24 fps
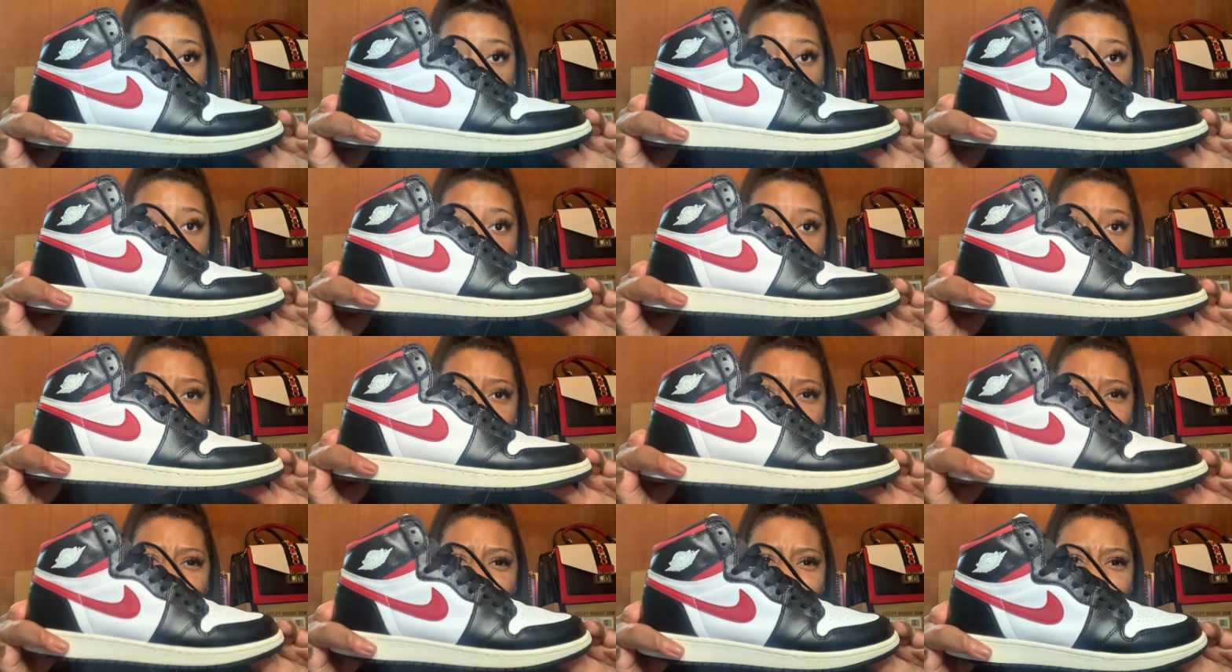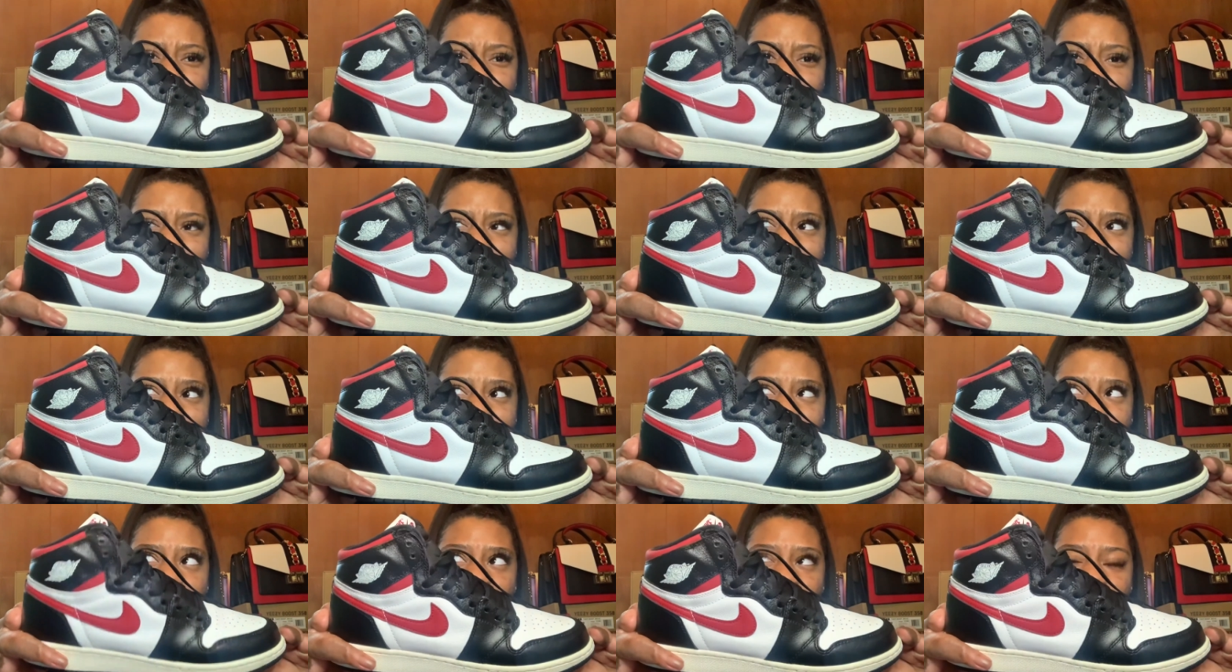um i wear
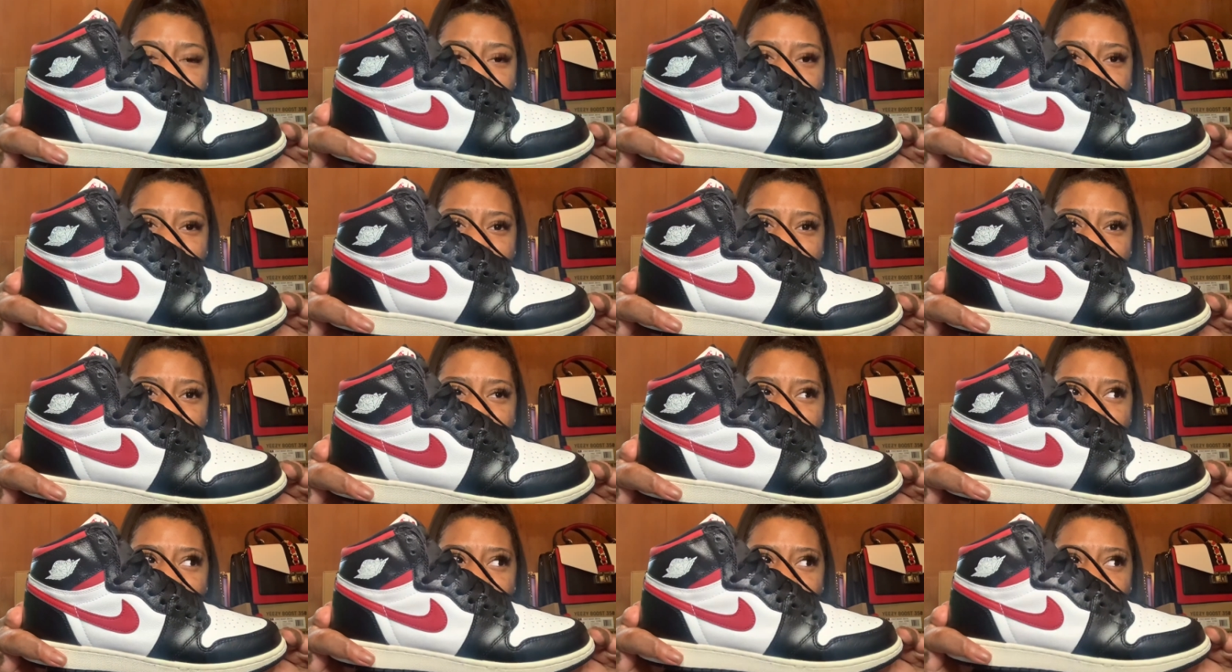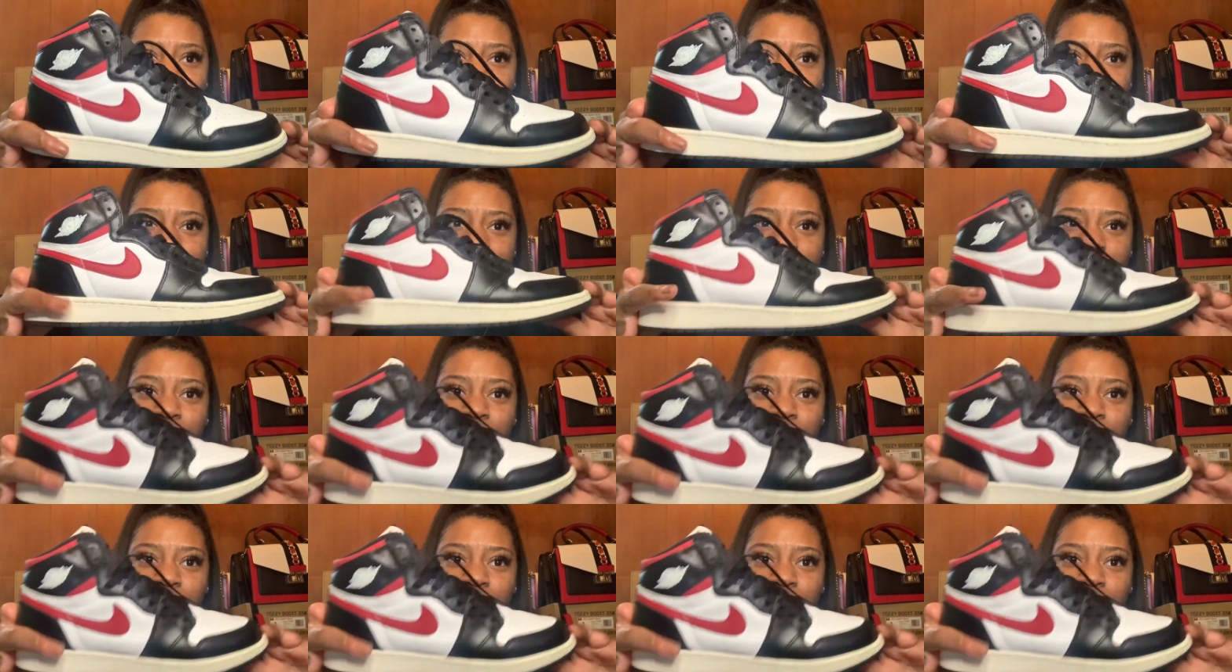these a couple of times it's